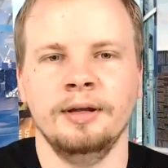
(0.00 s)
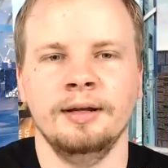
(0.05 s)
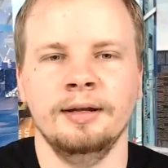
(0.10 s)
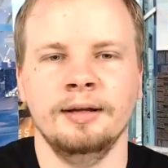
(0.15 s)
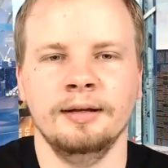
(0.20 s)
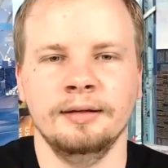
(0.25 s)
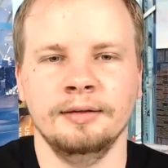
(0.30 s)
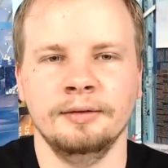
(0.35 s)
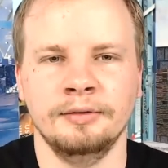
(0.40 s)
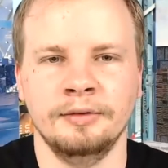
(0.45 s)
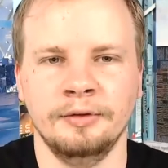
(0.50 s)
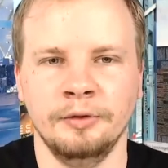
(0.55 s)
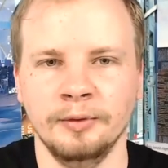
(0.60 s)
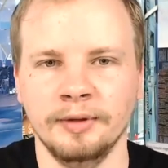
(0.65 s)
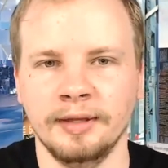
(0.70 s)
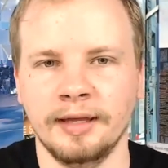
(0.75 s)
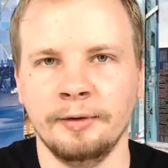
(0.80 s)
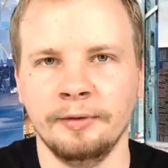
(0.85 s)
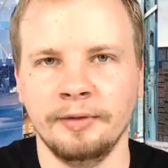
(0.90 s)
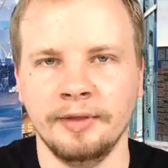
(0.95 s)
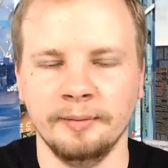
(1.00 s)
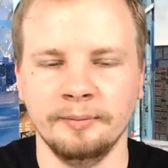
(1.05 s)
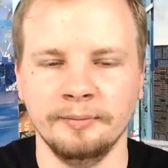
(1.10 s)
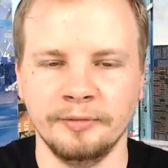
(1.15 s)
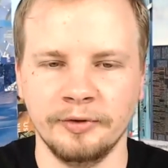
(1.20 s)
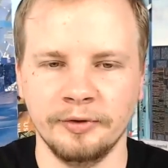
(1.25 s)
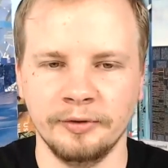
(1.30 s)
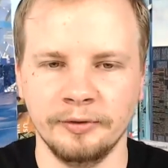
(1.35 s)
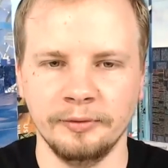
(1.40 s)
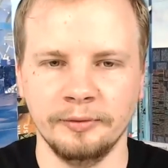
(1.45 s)
allow
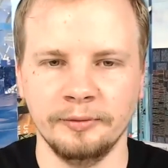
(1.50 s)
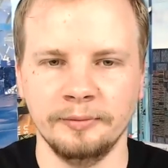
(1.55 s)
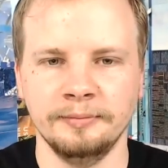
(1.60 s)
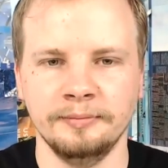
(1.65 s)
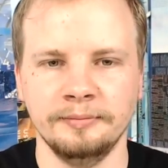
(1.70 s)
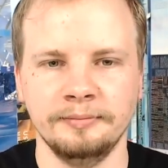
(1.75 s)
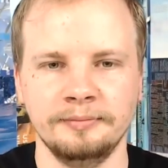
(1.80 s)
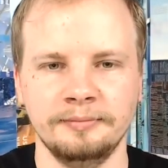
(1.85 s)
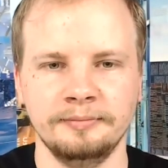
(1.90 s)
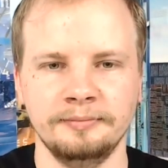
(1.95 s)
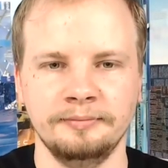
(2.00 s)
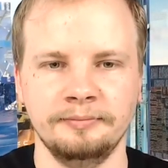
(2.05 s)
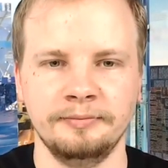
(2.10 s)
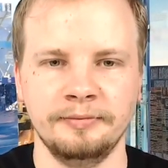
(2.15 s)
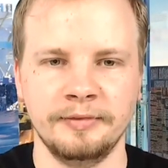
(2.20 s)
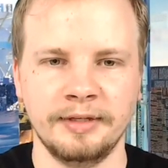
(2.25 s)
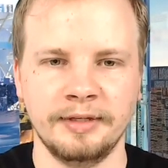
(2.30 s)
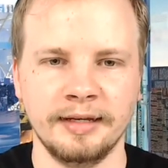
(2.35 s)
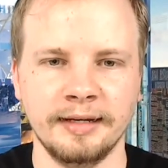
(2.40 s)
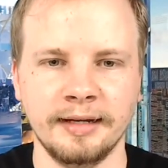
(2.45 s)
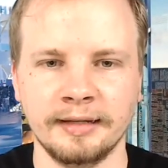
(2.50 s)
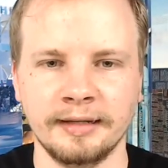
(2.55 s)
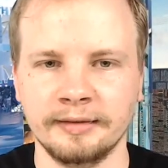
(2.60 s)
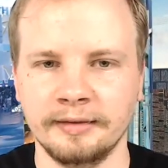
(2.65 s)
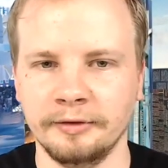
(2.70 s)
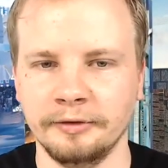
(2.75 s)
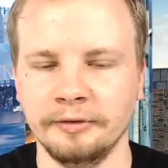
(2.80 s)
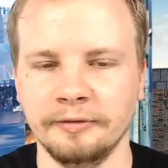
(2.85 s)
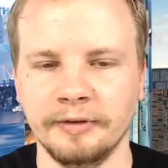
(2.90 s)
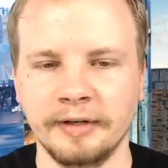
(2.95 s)
them to connect
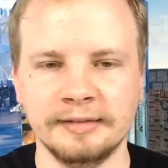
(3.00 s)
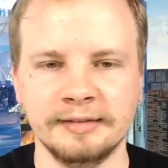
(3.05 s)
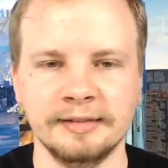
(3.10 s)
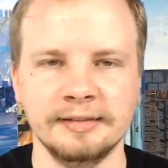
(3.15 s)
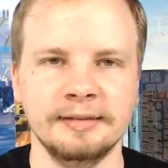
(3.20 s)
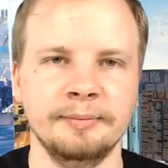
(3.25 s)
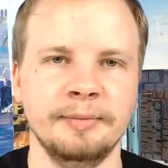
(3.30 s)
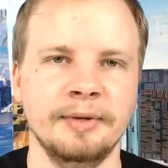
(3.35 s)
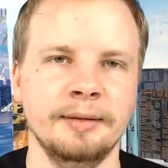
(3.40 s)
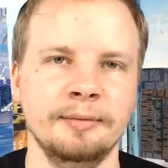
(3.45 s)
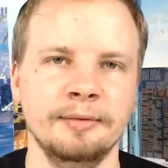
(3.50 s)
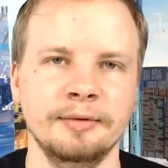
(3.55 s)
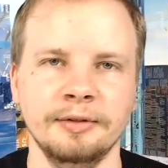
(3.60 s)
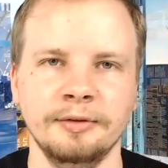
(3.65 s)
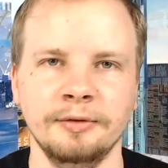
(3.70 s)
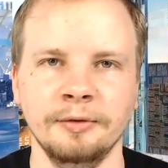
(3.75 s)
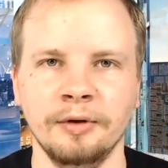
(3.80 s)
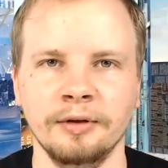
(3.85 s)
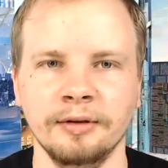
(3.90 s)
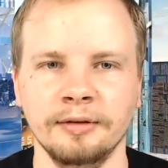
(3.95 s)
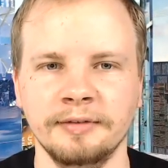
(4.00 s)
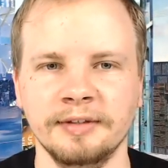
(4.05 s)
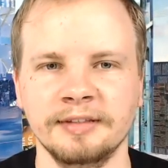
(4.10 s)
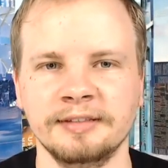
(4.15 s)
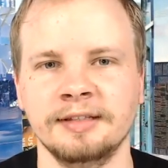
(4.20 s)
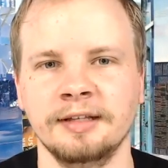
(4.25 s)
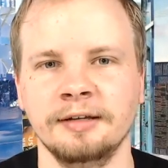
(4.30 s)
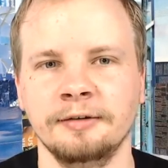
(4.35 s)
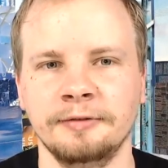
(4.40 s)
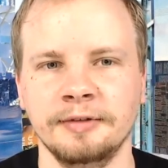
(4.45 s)
their devices and be able to do all of this
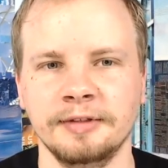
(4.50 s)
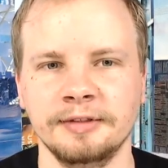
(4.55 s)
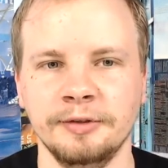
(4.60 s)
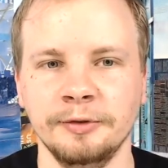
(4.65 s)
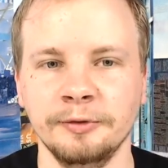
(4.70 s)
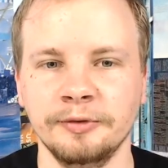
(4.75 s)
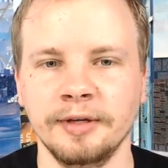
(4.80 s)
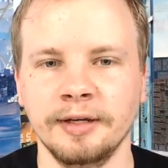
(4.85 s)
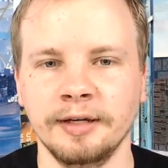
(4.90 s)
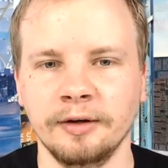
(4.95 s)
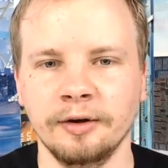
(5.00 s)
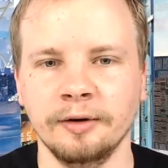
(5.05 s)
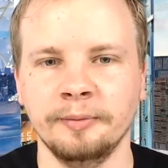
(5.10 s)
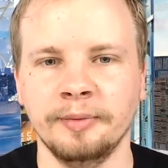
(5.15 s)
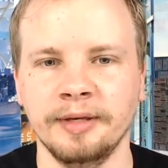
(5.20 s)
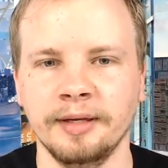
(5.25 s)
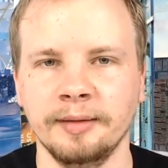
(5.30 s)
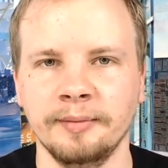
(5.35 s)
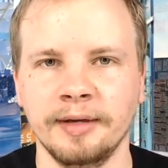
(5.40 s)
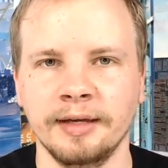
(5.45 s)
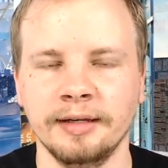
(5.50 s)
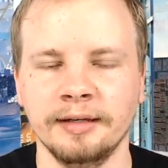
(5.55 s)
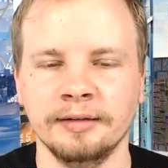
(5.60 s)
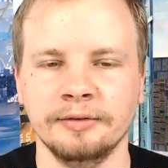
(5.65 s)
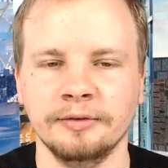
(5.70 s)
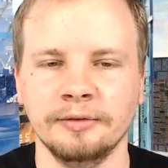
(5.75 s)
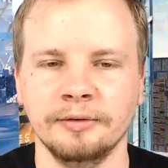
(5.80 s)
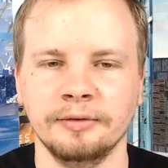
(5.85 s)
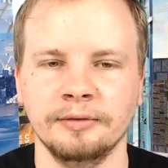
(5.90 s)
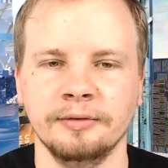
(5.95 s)
stuff is using RPMA,
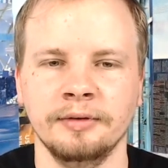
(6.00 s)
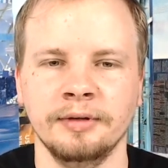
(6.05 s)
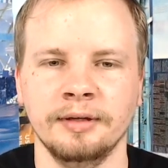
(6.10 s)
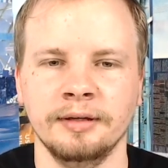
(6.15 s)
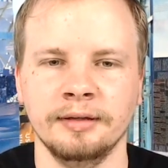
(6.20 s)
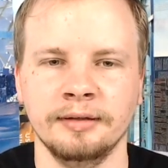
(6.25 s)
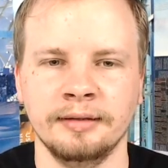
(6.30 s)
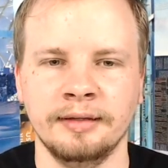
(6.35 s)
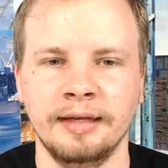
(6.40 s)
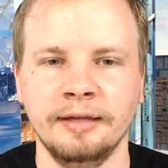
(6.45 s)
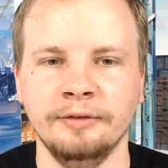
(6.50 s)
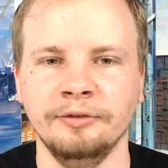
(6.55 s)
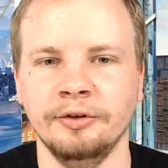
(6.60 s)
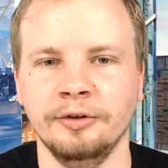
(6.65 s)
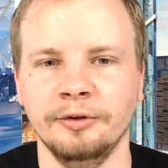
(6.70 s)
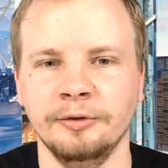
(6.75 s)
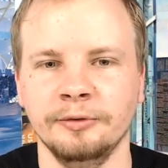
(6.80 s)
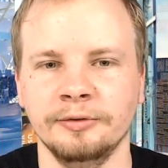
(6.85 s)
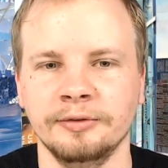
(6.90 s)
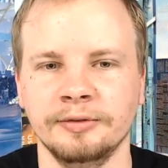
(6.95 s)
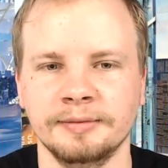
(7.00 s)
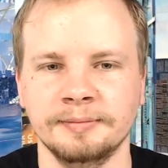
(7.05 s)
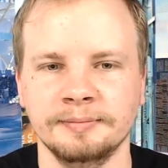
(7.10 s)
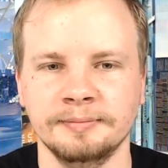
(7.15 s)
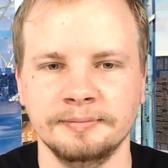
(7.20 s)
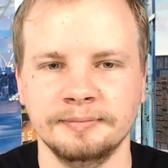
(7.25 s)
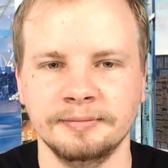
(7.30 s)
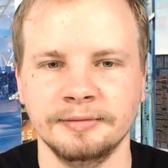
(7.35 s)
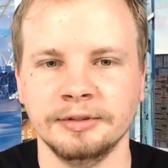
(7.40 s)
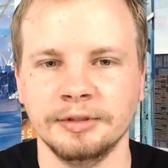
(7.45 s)
Ingenu's
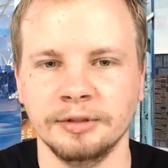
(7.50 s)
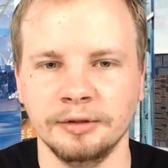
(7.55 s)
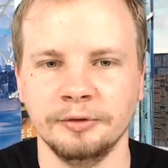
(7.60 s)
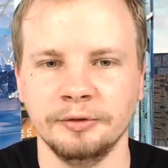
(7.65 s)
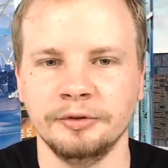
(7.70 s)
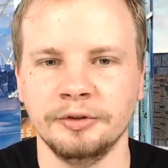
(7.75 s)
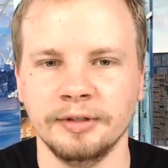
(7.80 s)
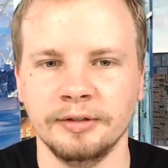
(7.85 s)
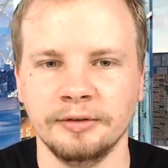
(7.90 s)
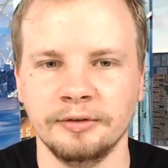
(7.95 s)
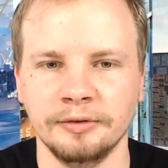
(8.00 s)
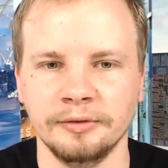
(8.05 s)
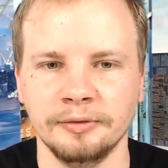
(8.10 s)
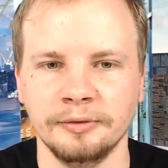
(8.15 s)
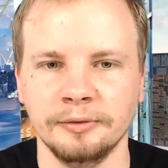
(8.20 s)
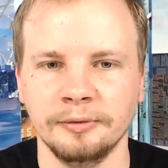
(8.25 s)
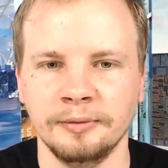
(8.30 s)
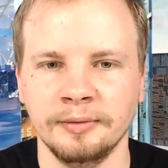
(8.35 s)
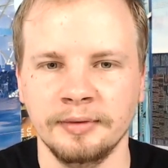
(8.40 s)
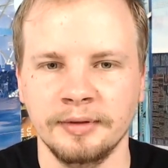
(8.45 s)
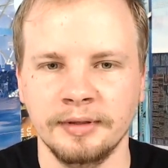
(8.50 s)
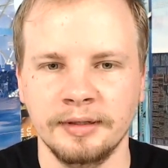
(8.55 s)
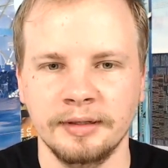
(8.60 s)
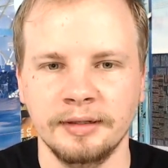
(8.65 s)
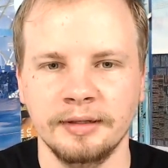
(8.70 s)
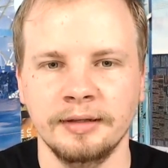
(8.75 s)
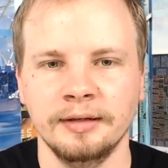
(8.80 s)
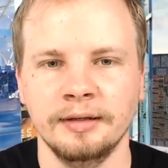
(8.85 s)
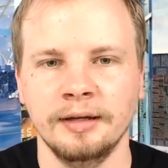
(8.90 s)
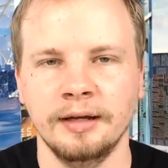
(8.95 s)
solution to
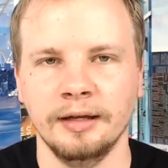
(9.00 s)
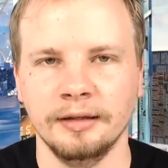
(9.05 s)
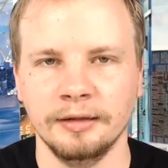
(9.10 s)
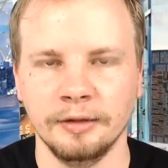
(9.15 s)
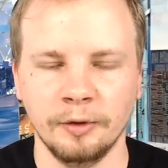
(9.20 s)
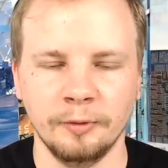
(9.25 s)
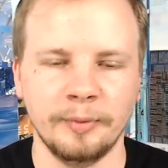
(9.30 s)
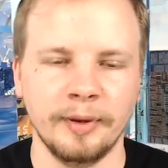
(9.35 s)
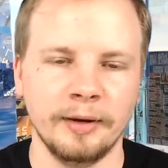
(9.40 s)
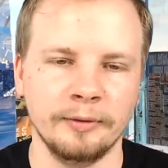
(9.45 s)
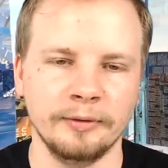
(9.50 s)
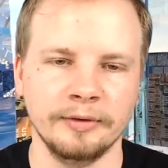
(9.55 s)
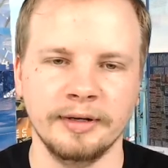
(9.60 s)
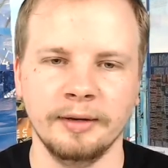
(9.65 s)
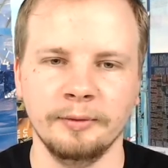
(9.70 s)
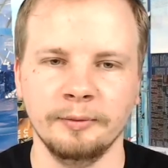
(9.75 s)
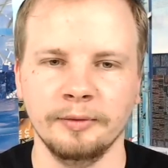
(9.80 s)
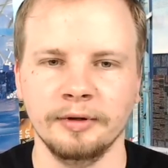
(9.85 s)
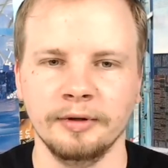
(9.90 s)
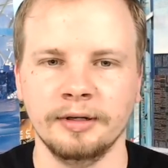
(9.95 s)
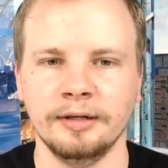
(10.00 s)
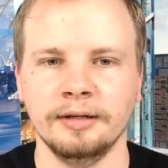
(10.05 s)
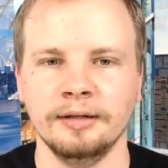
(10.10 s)
a low-powered network,